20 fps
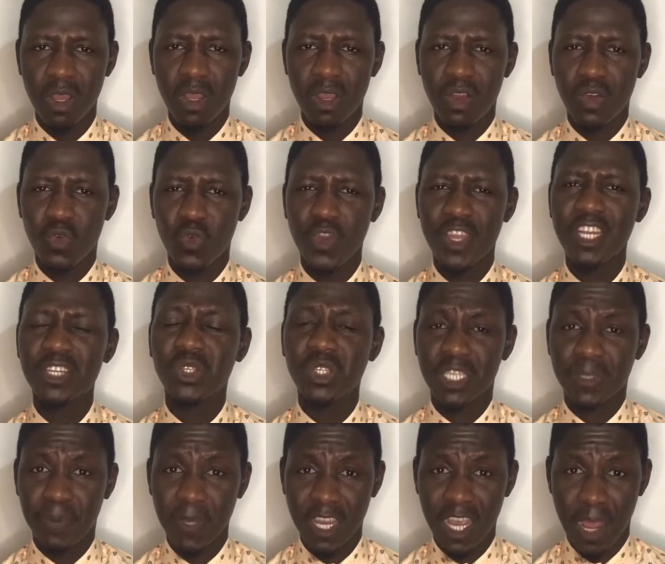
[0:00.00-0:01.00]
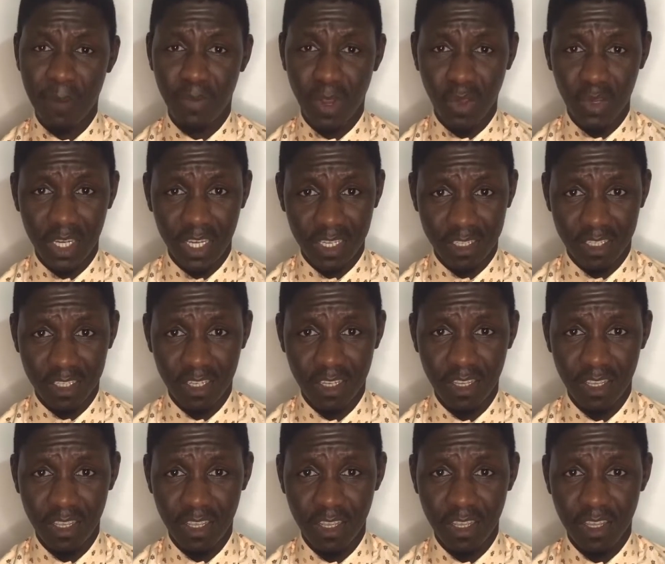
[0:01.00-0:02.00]
we need to speak about it
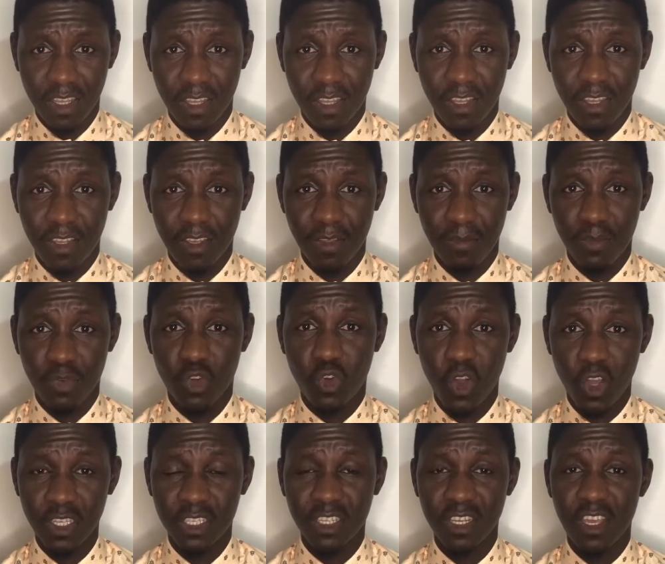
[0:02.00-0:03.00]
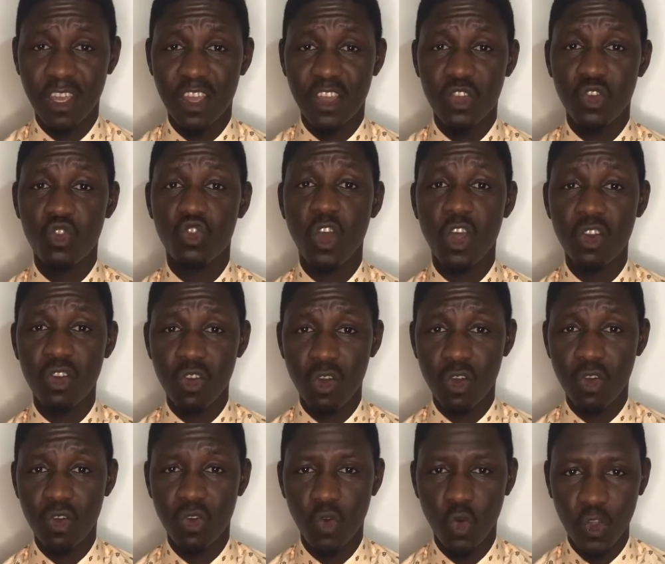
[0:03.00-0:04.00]
because you don't
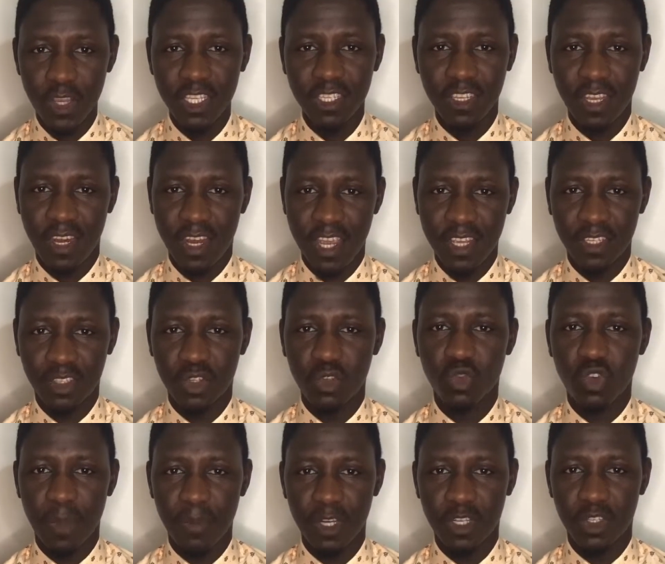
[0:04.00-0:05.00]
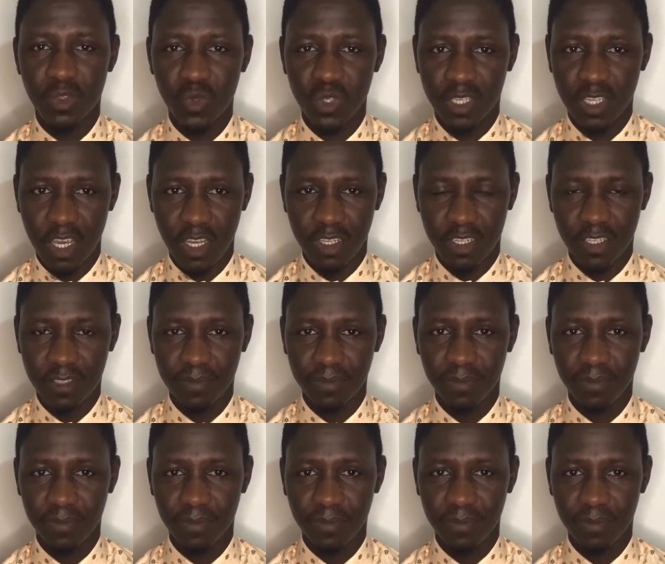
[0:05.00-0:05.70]
know who is the next to commit suicide.